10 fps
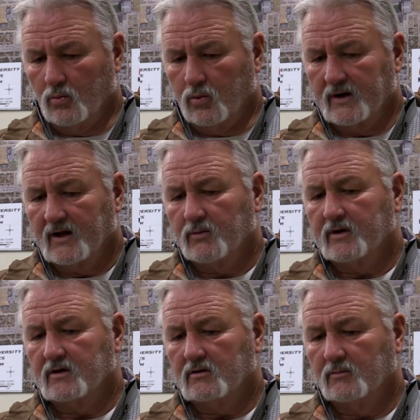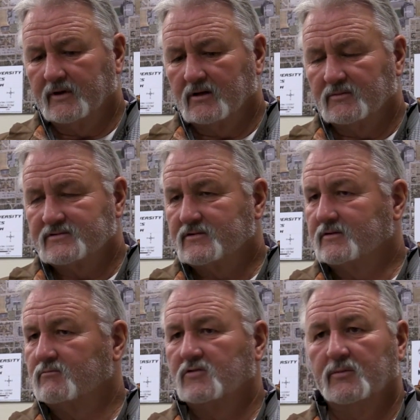What I recall, ma'am, is
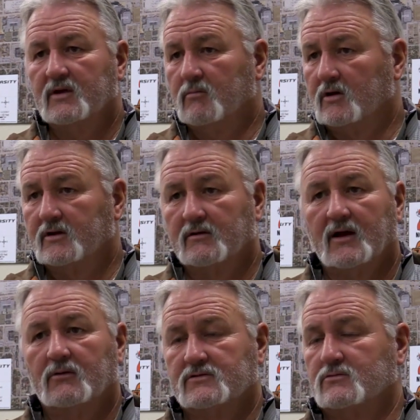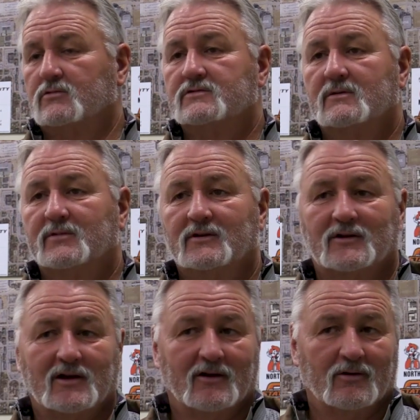that, to be blunt, I was always up in the
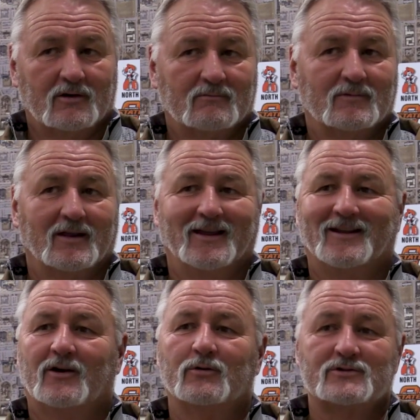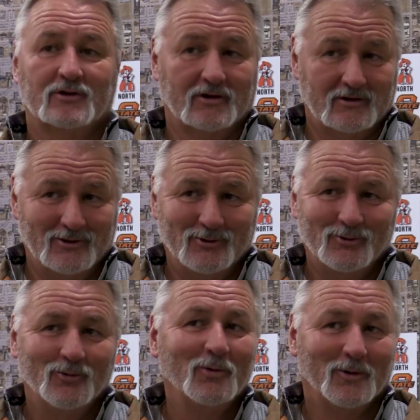tower and always took a
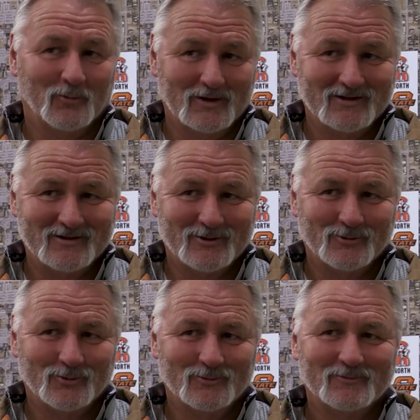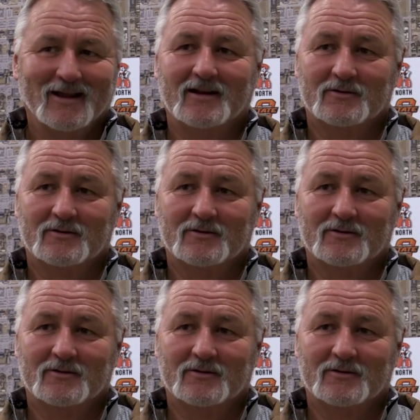cue on when to toll at